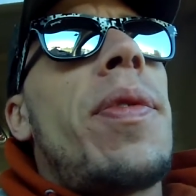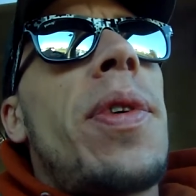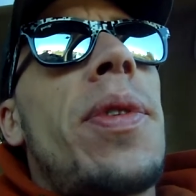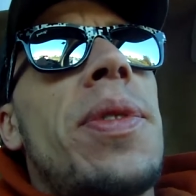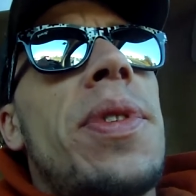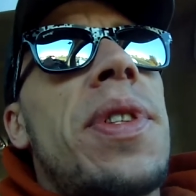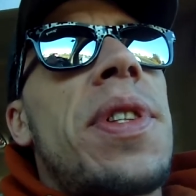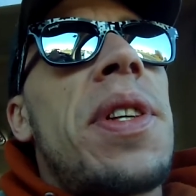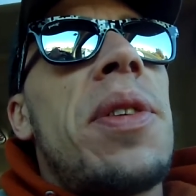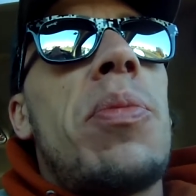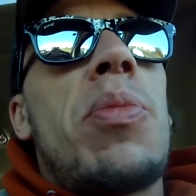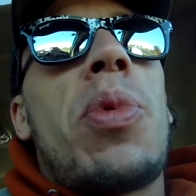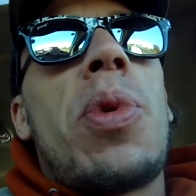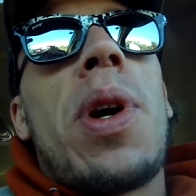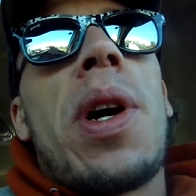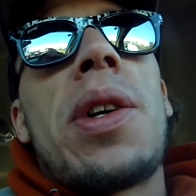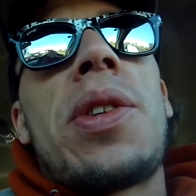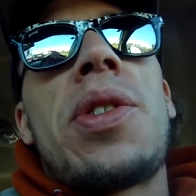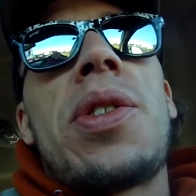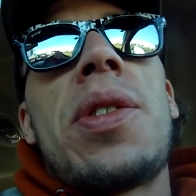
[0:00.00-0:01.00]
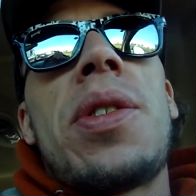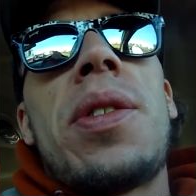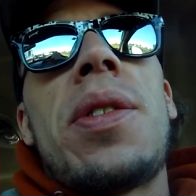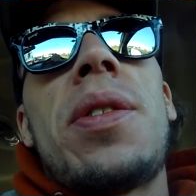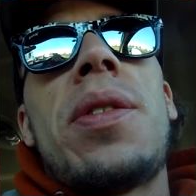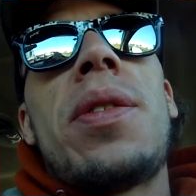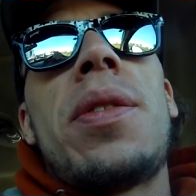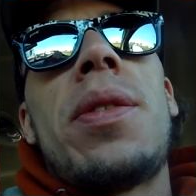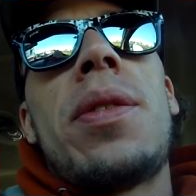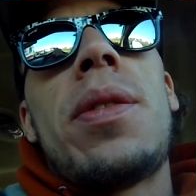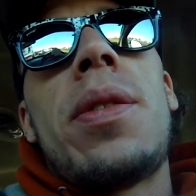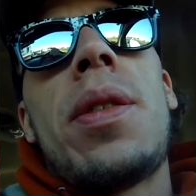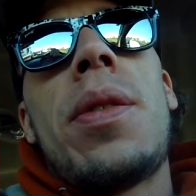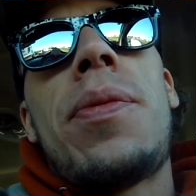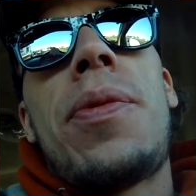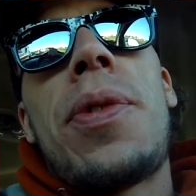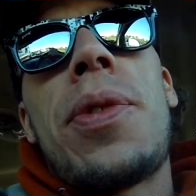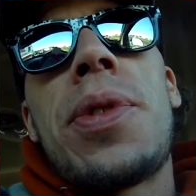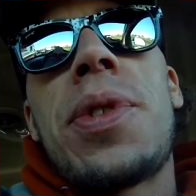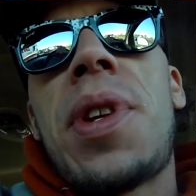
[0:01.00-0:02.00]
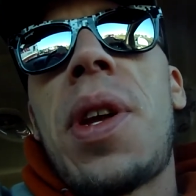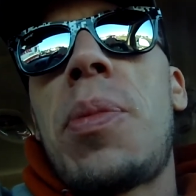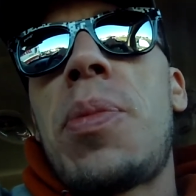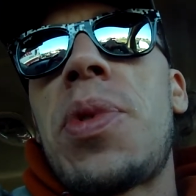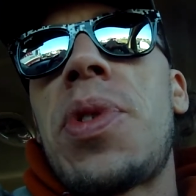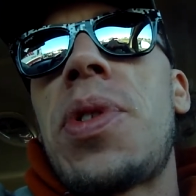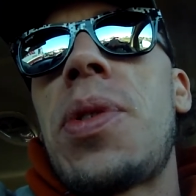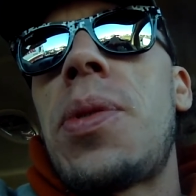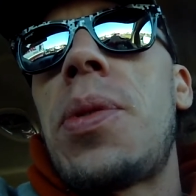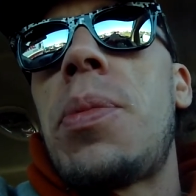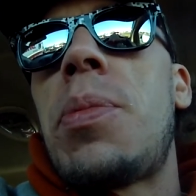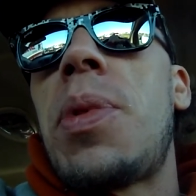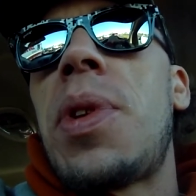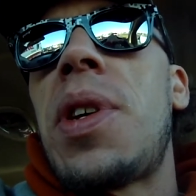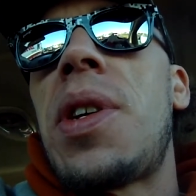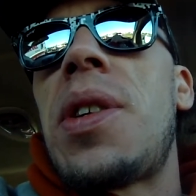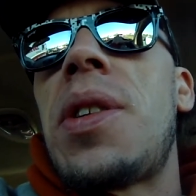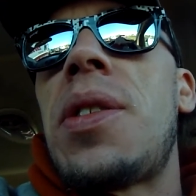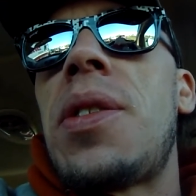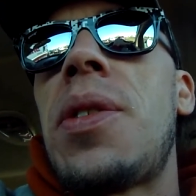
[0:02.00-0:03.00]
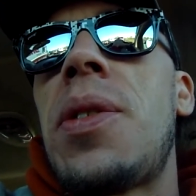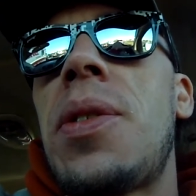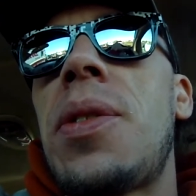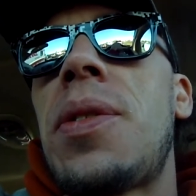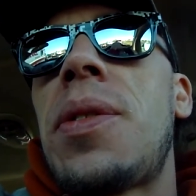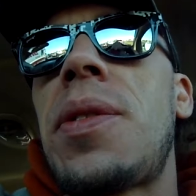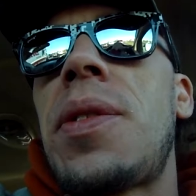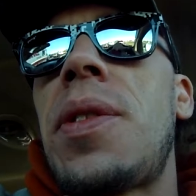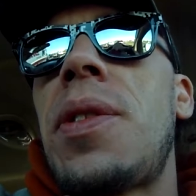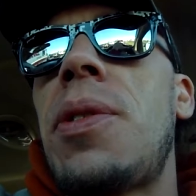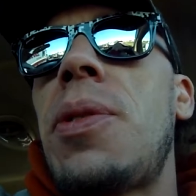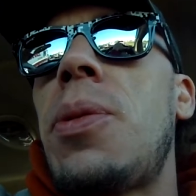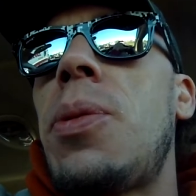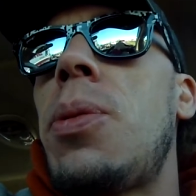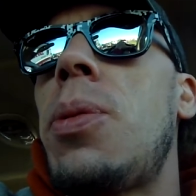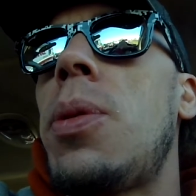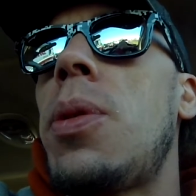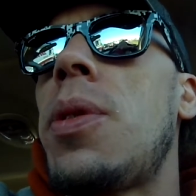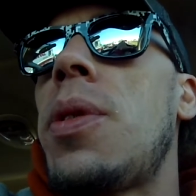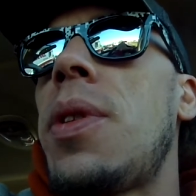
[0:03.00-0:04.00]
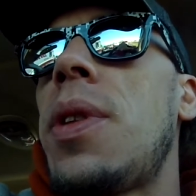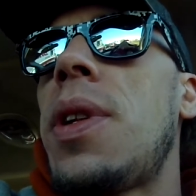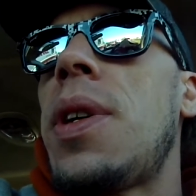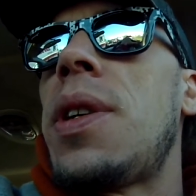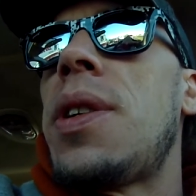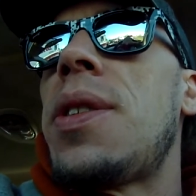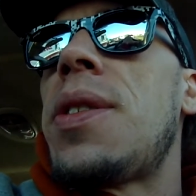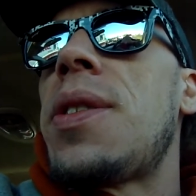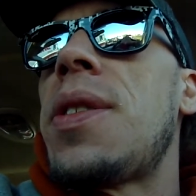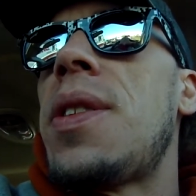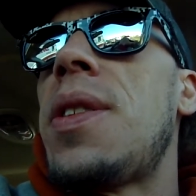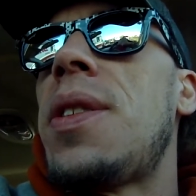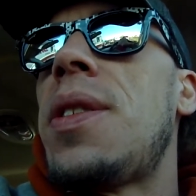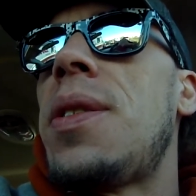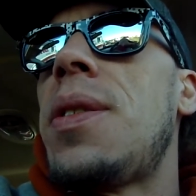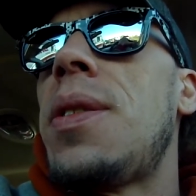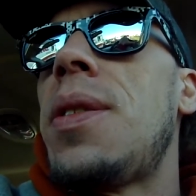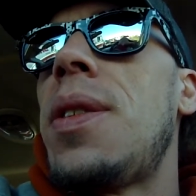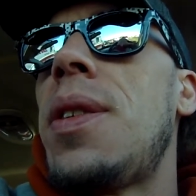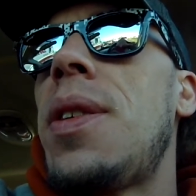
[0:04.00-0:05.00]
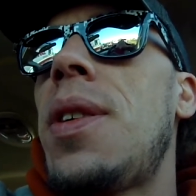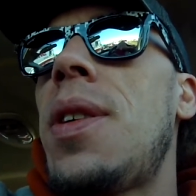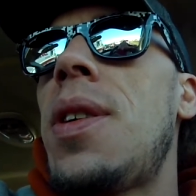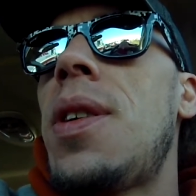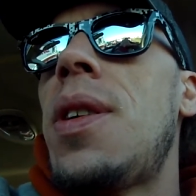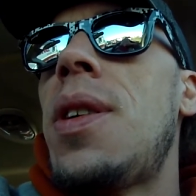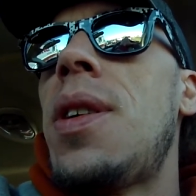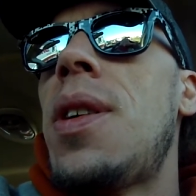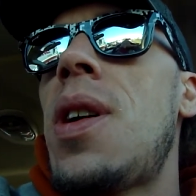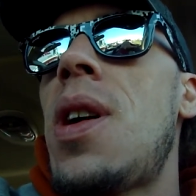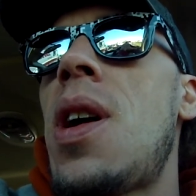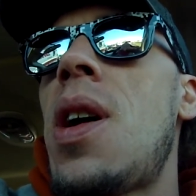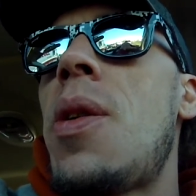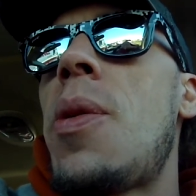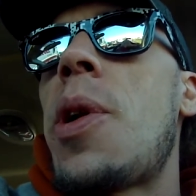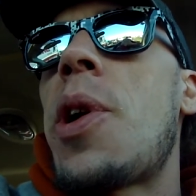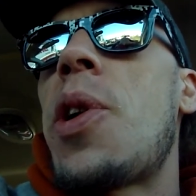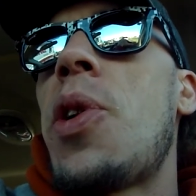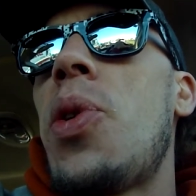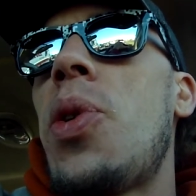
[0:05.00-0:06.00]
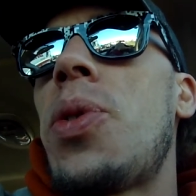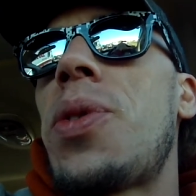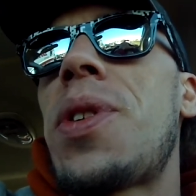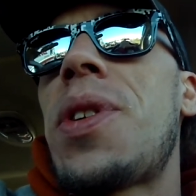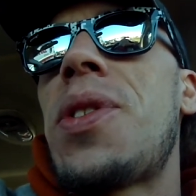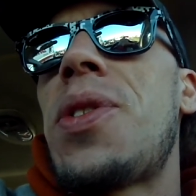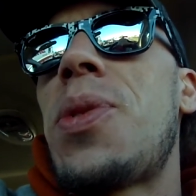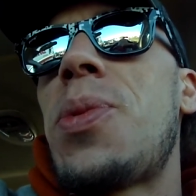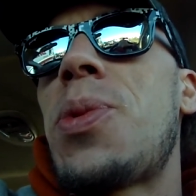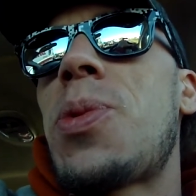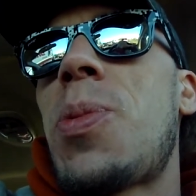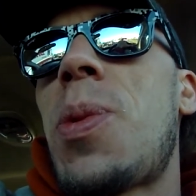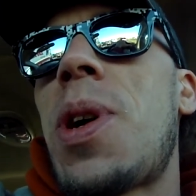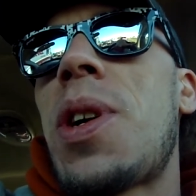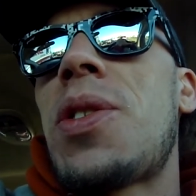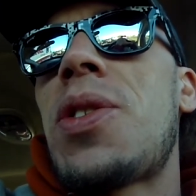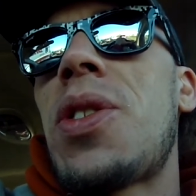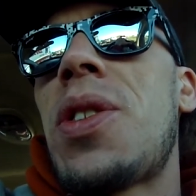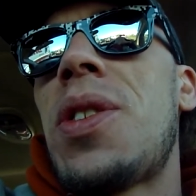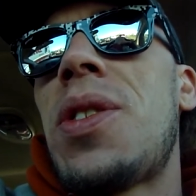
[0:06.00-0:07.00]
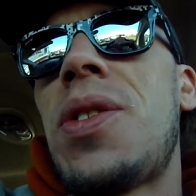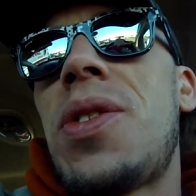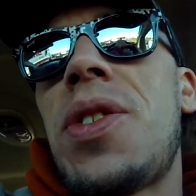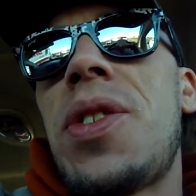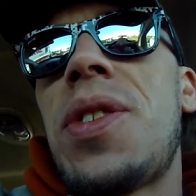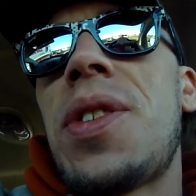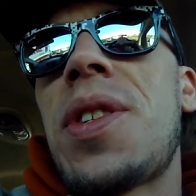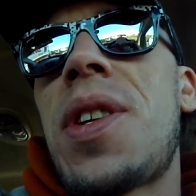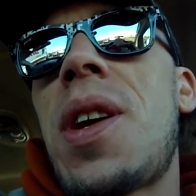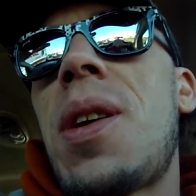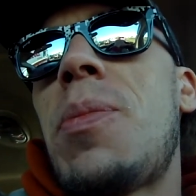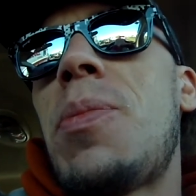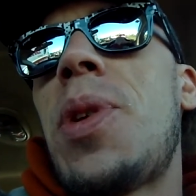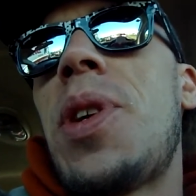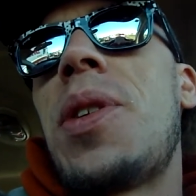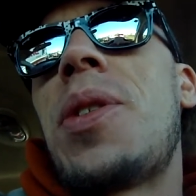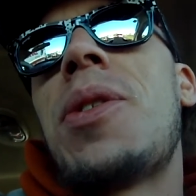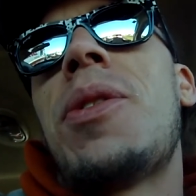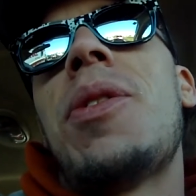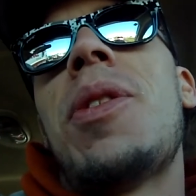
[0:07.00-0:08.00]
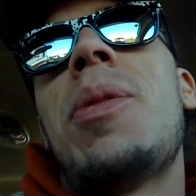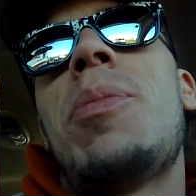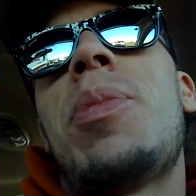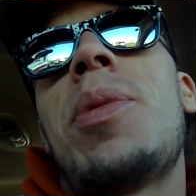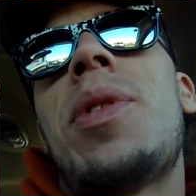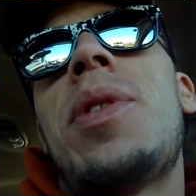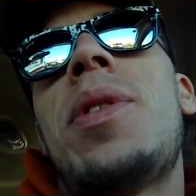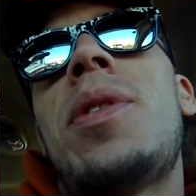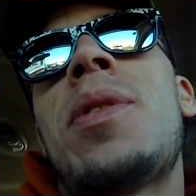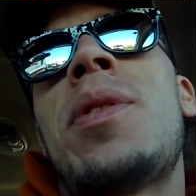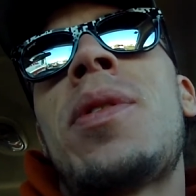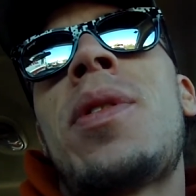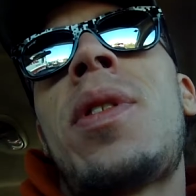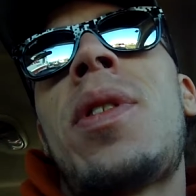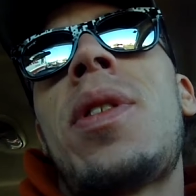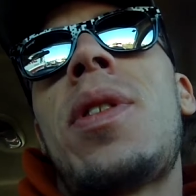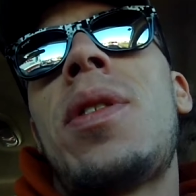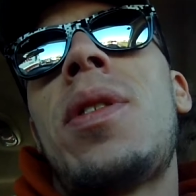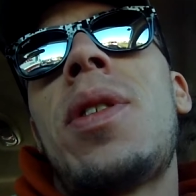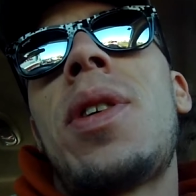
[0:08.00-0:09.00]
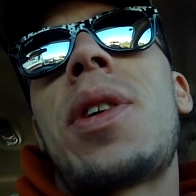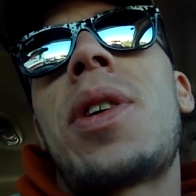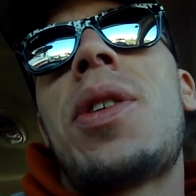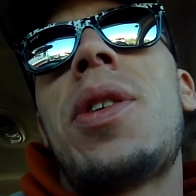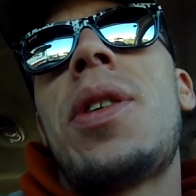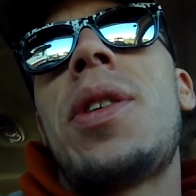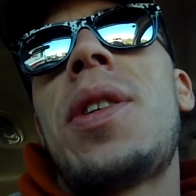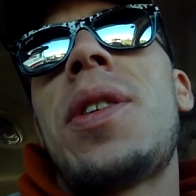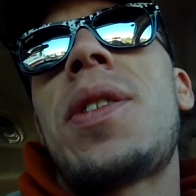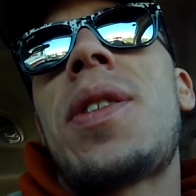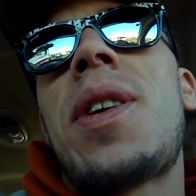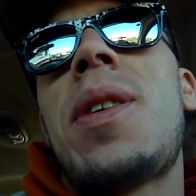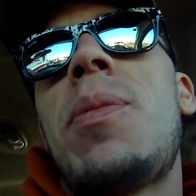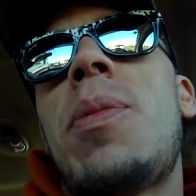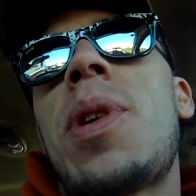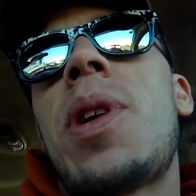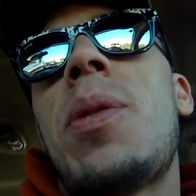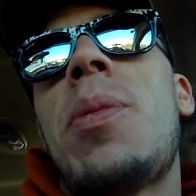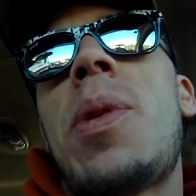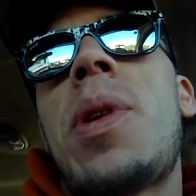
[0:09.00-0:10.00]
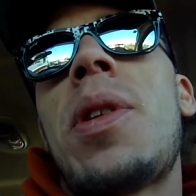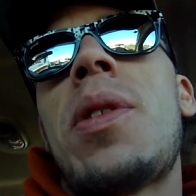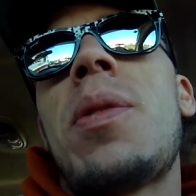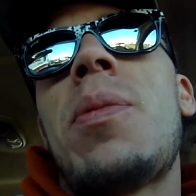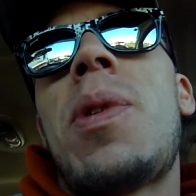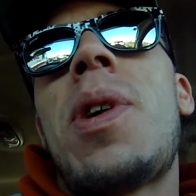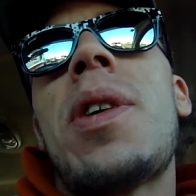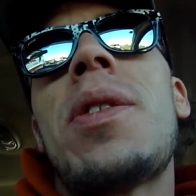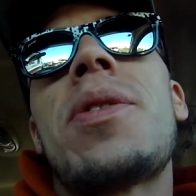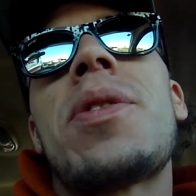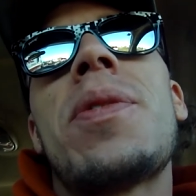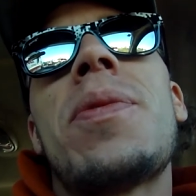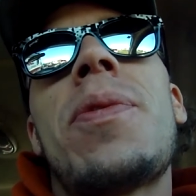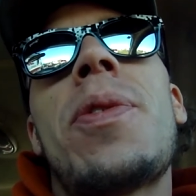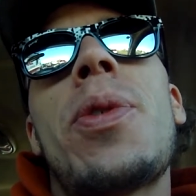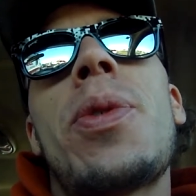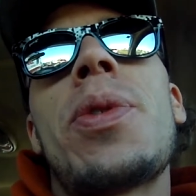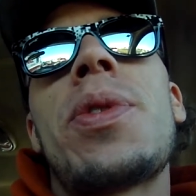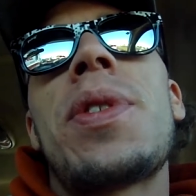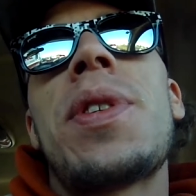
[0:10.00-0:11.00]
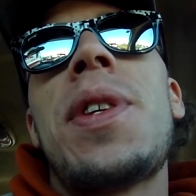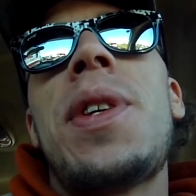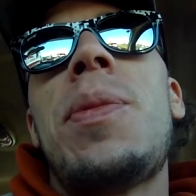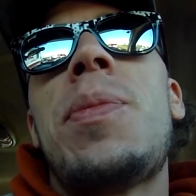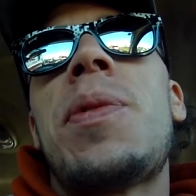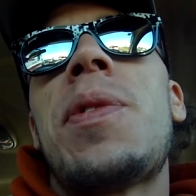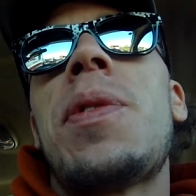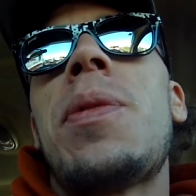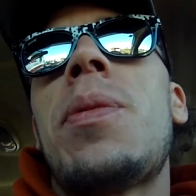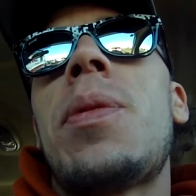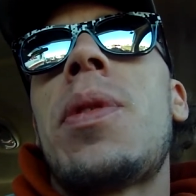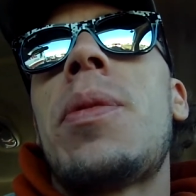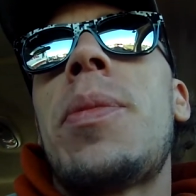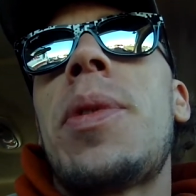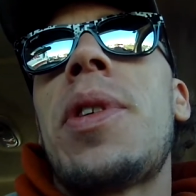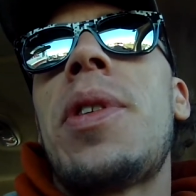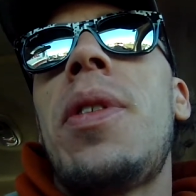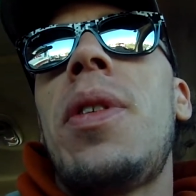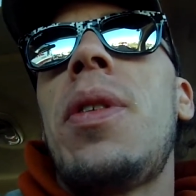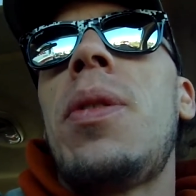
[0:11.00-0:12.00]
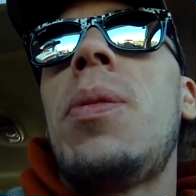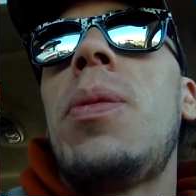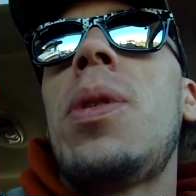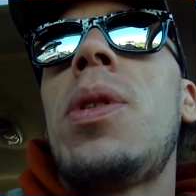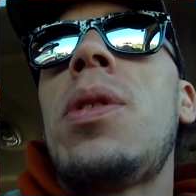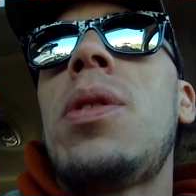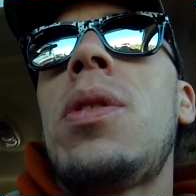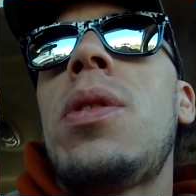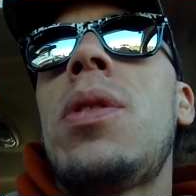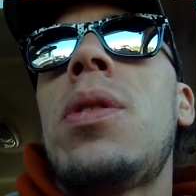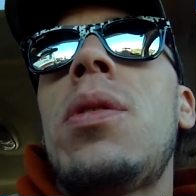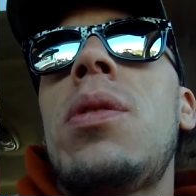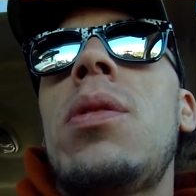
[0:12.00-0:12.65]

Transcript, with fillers: Fell asleep watching the first episode of Planet Earth 2 last night my girl said she was watching it and she snapped me a clip and I couldn't decide what I wanted to watch to fall asleep to and I'm like, you know what?